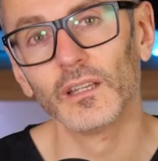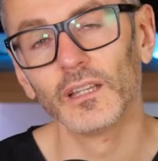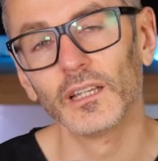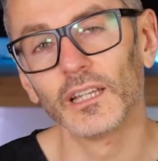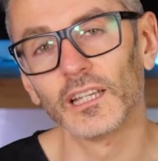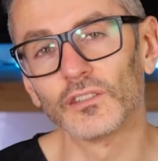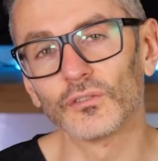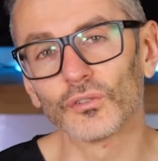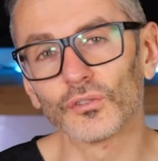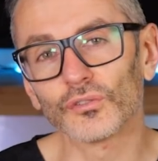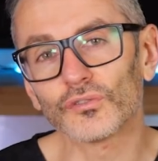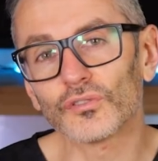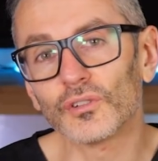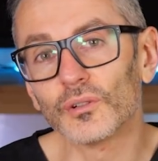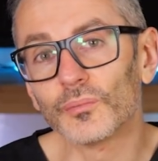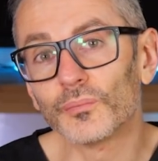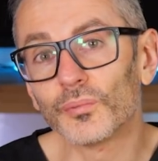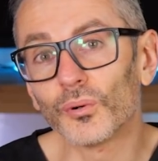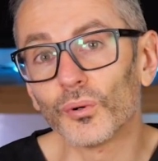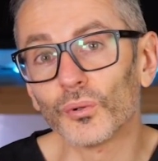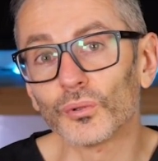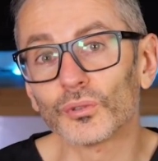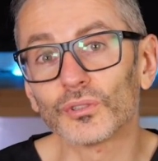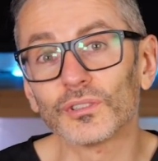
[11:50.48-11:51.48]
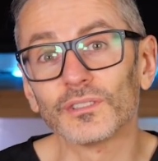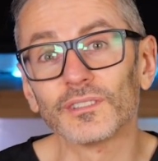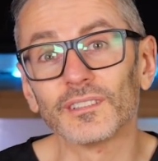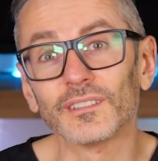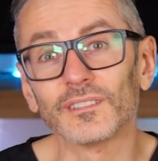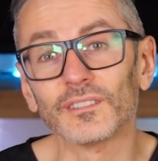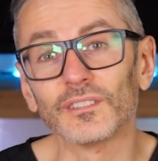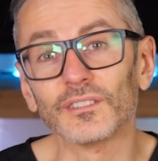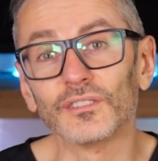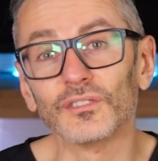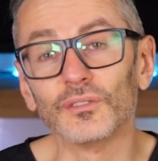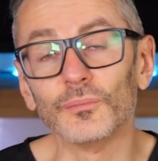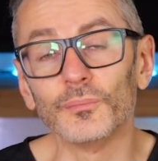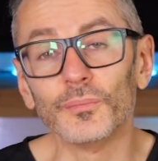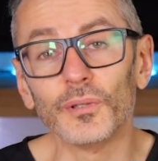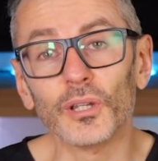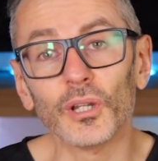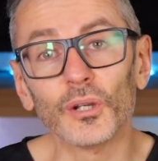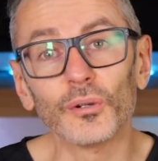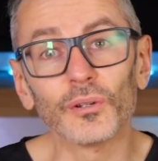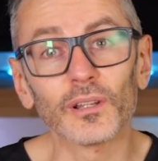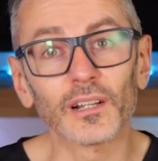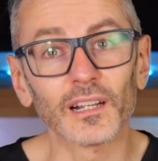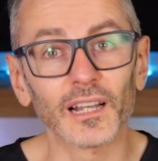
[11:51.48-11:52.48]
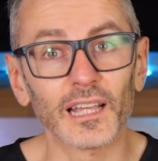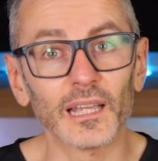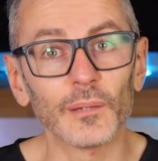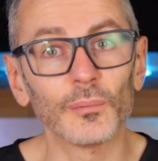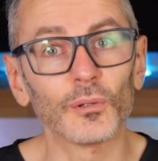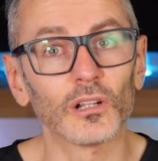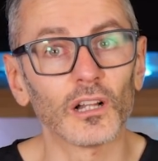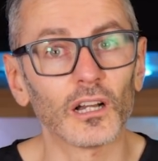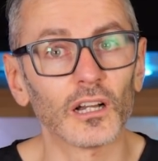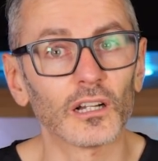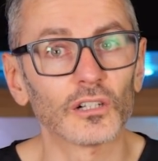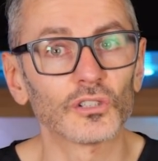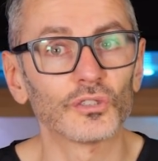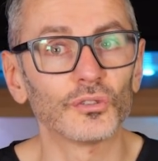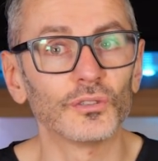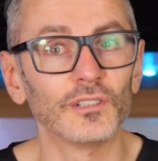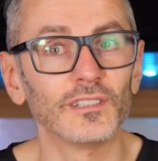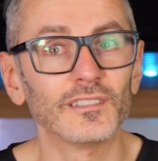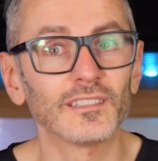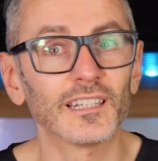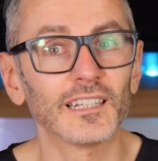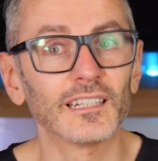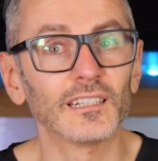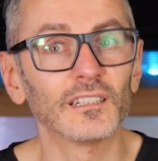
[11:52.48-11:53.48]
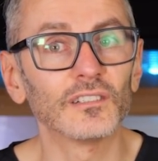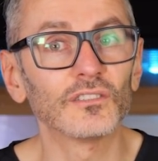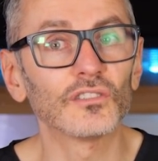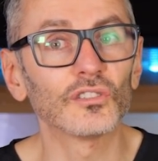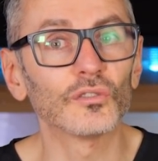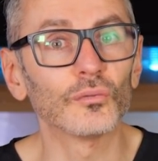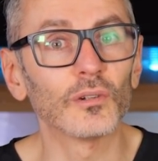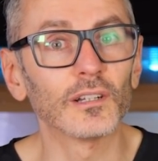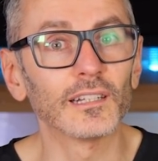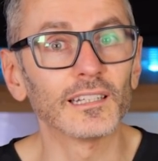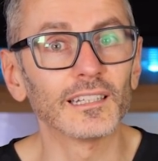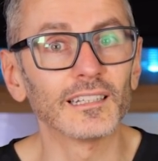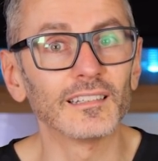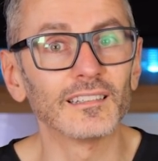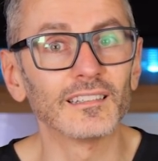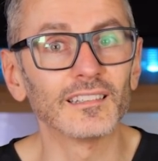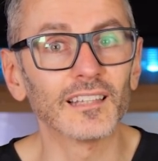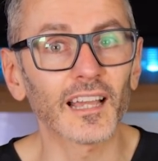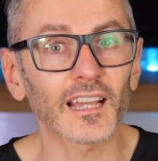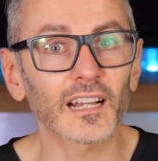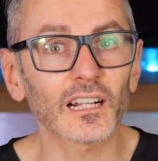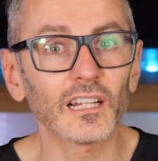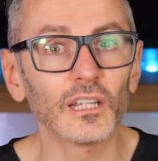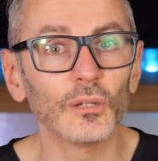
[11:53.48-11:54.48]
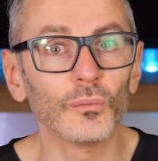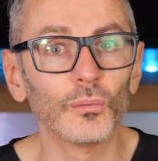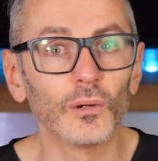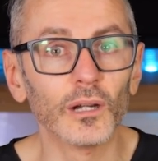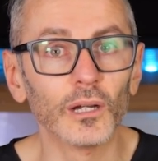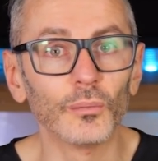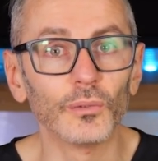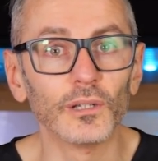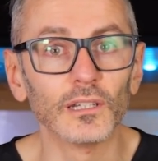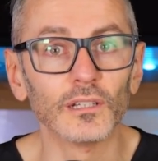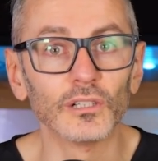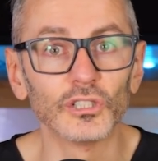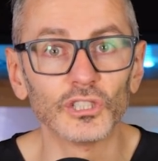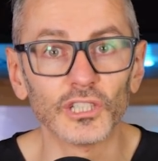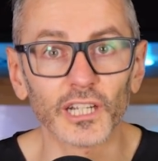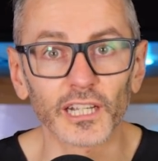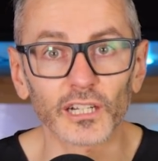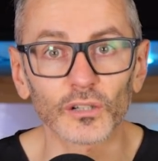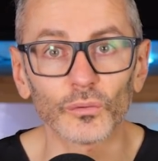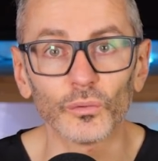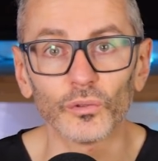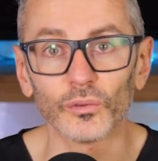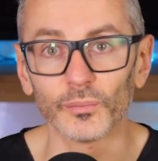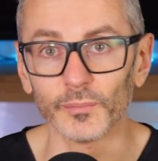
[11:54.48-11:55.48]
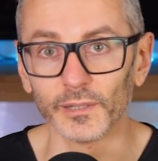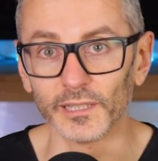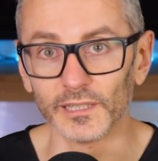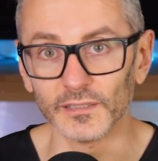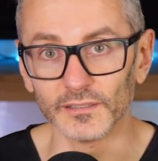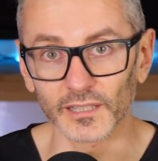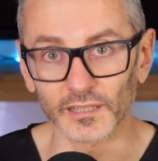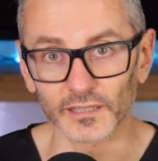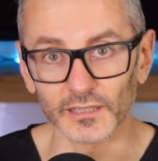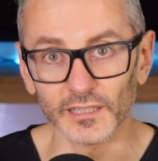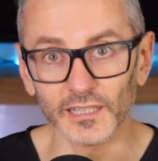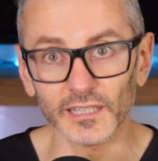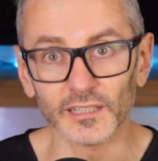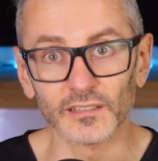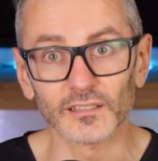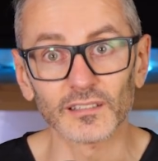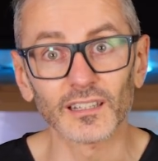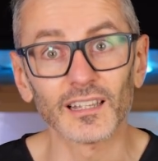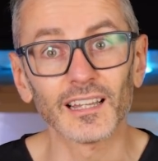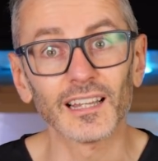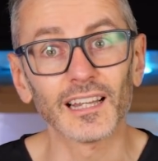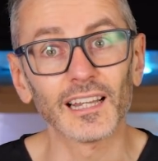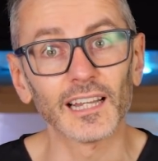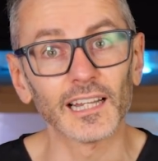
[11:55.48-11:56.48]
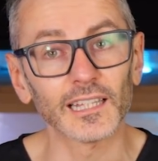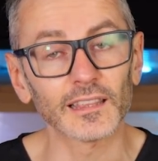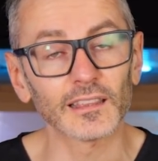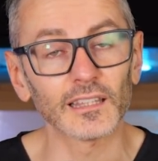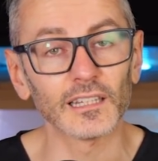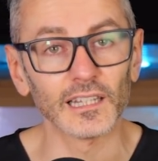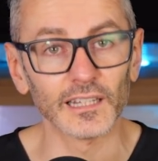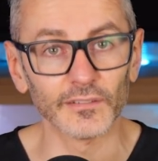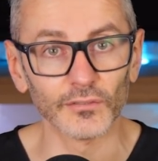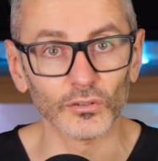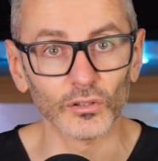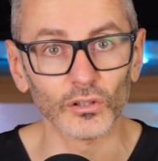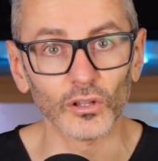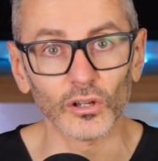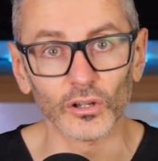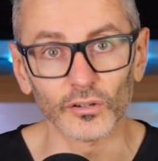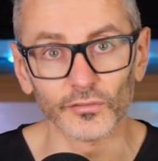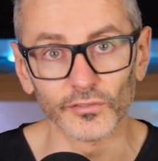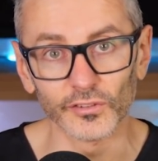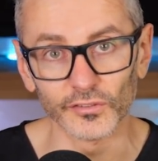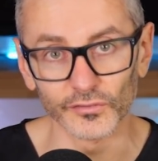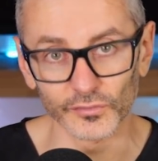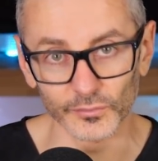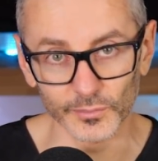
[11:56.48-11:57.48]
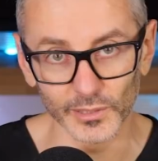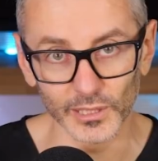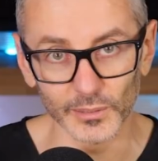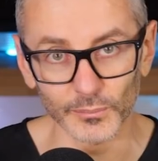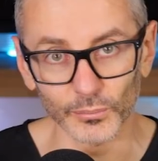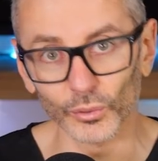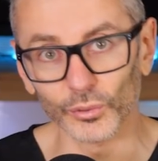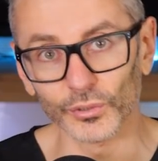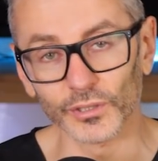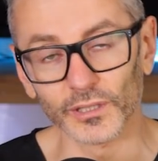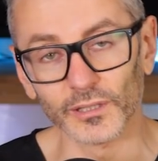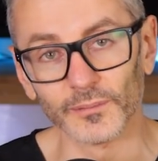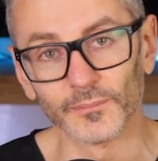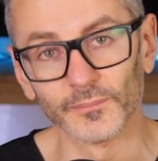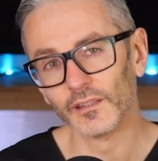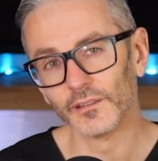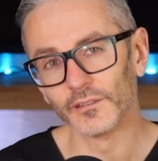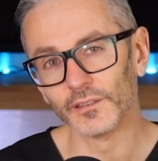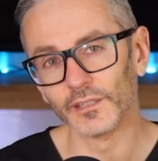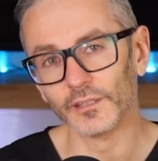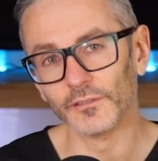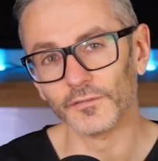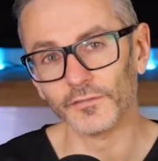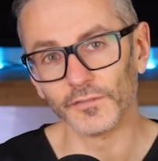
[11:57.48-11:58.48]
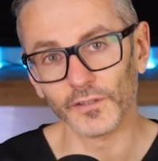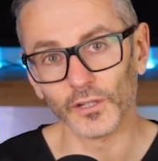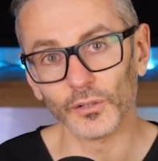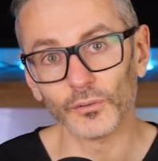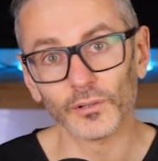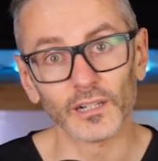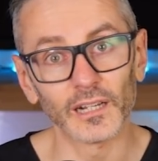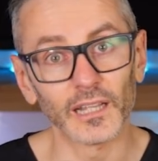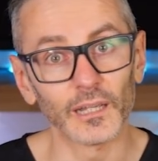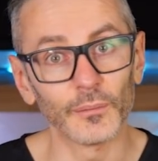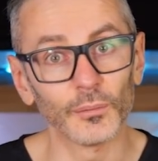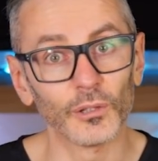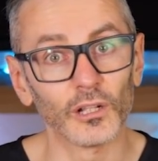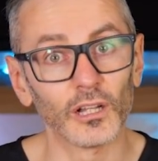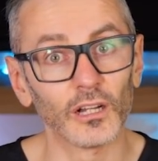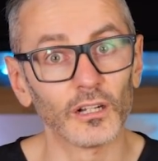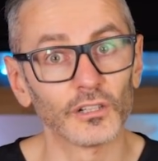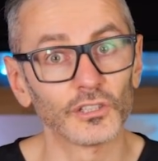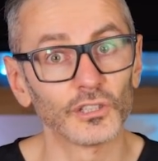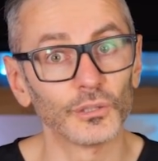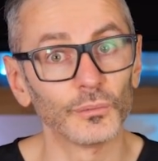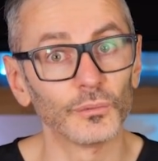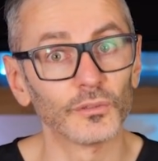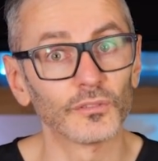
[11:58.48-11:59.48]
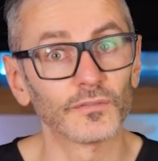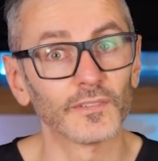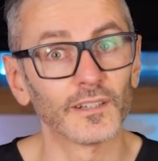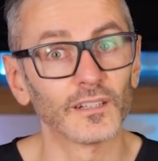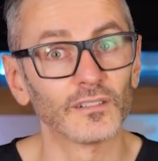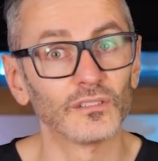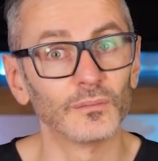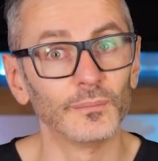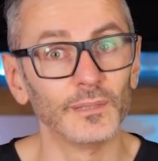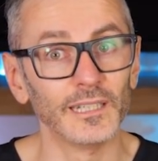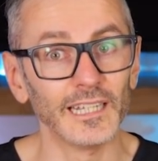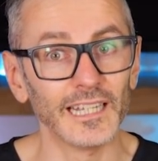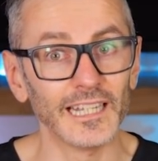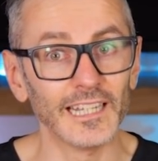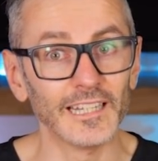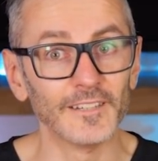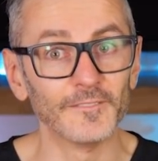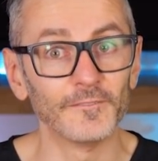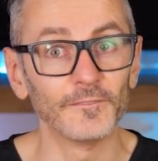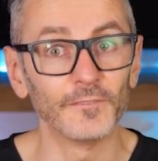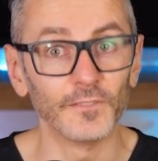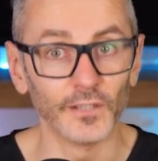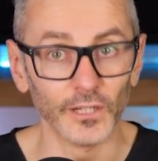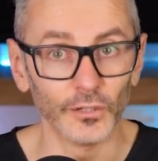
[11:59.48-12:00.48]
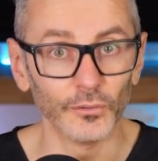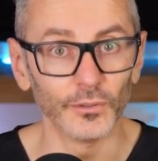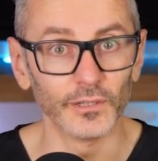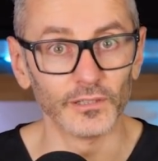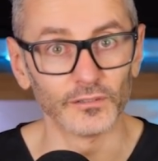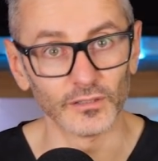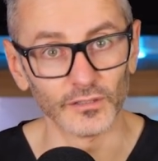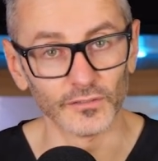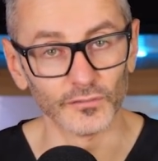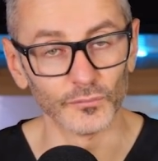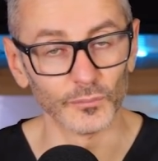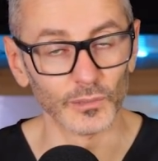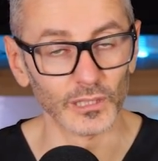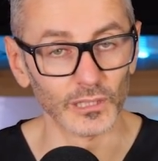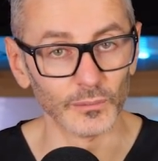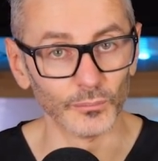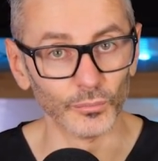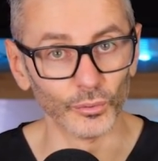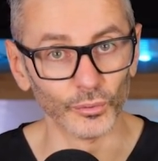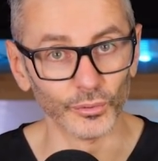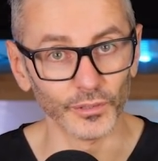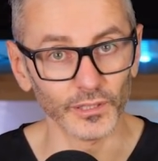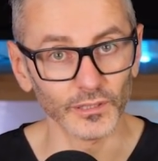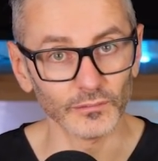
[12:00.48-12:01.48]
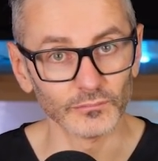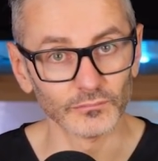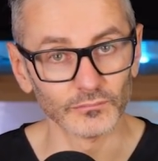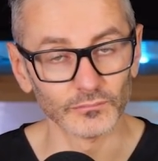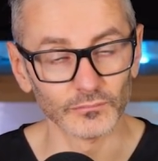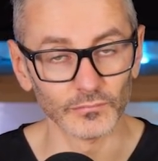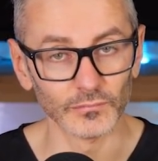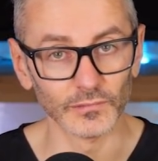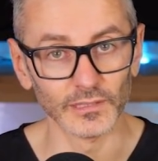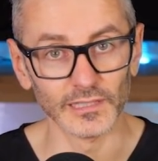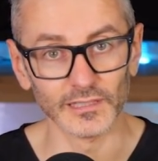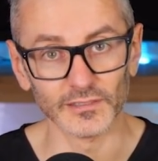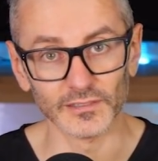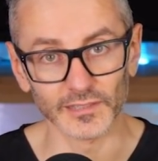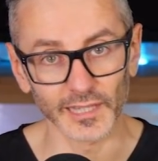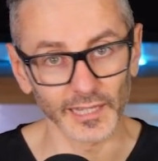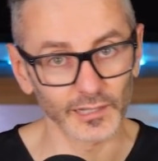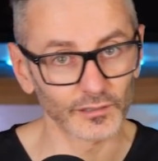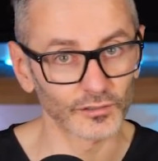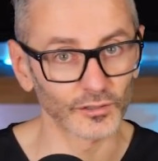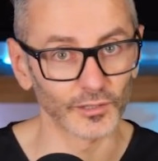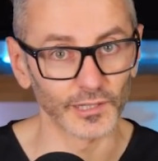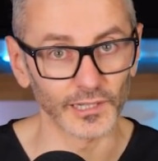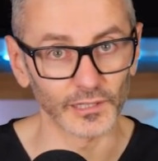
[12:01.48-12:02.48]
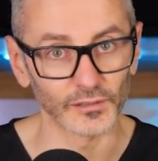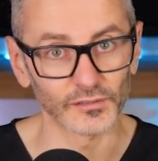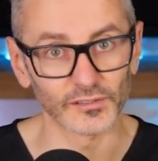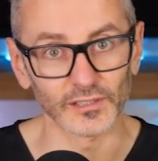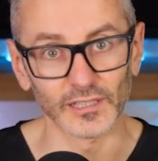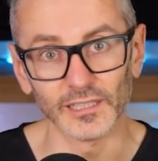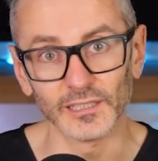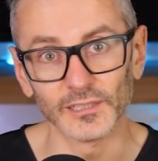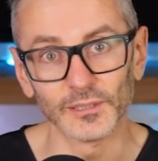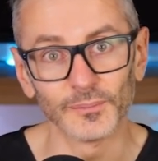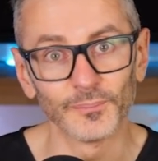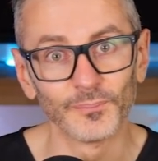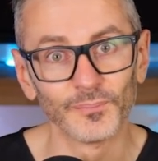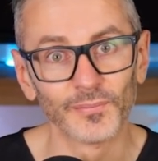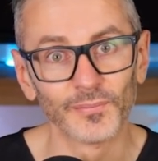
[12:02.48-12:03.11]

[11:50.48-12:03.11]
It's also reported that the superior labial artery tended to run exactly where we inject with many techniques, at the level of the vermilion border. The inferior labial artery was found to be inferior to the vermilion border, at least that's on our side.